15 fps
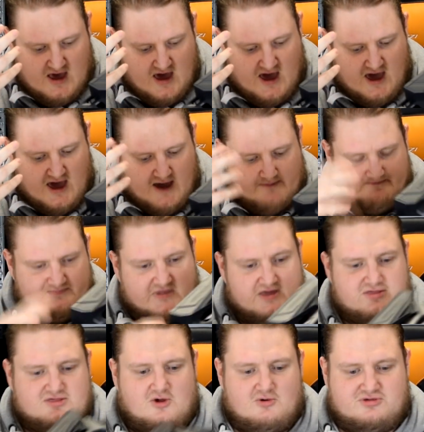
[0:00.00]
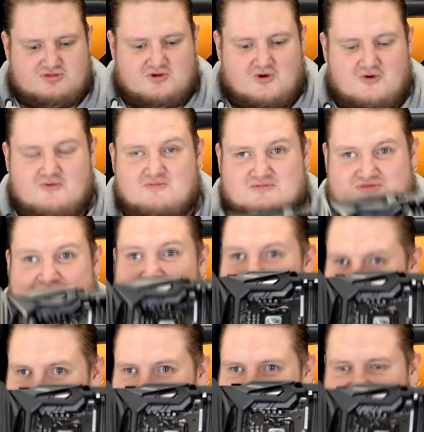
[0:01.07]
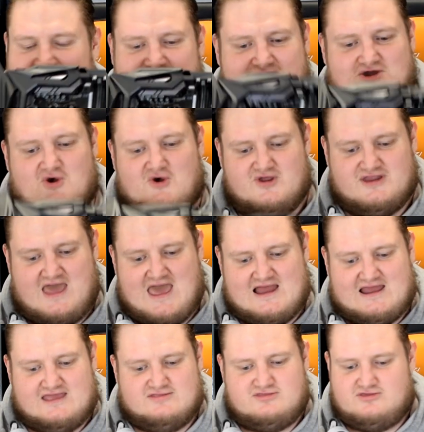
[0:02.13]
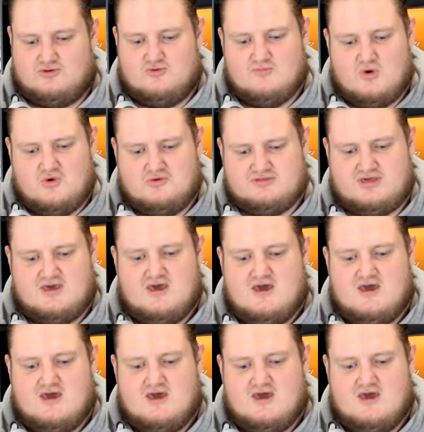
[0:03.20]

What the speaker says: It's also, to my delight, got an Ln2 mode.